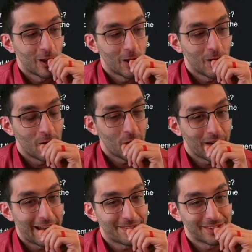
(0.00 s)
and we'll
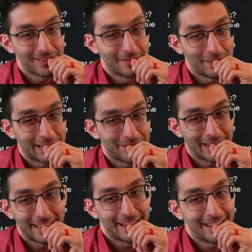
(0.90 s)
have to modify
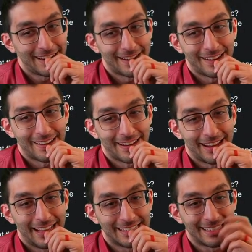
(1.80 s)
that.
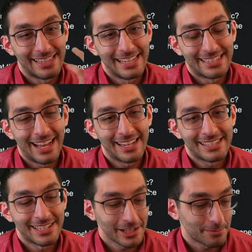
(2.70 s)
It's not
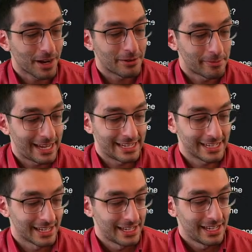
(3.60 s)
necessarily
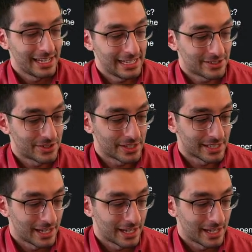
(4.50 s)
problematic. It's just,